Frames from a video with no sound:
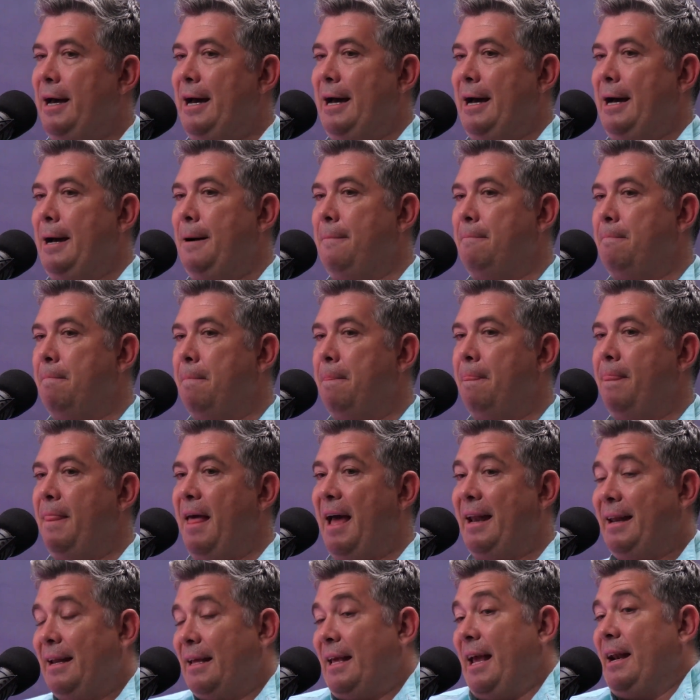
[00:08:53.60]
And
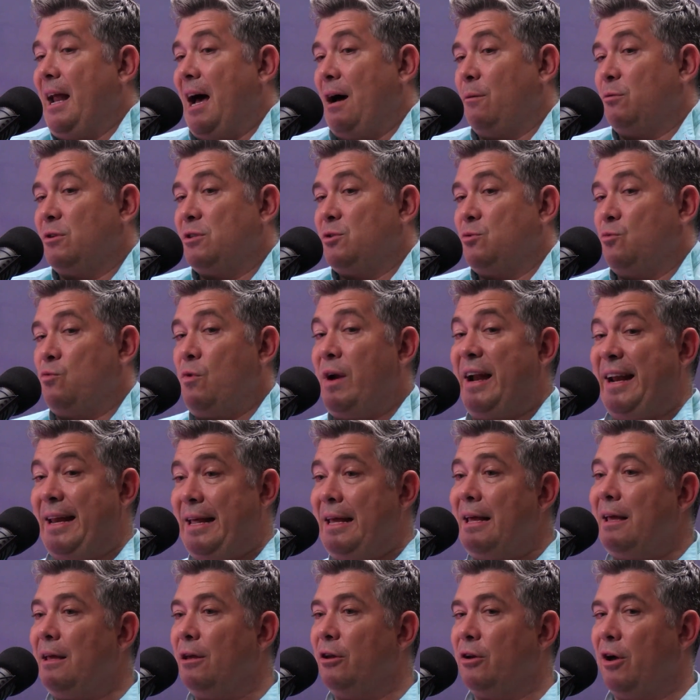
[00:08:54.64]
again, I was
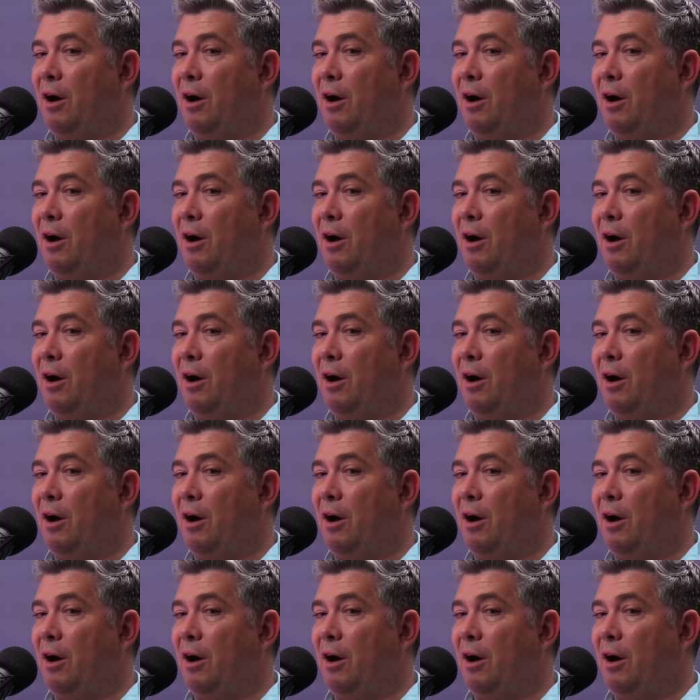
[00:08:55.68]
ready.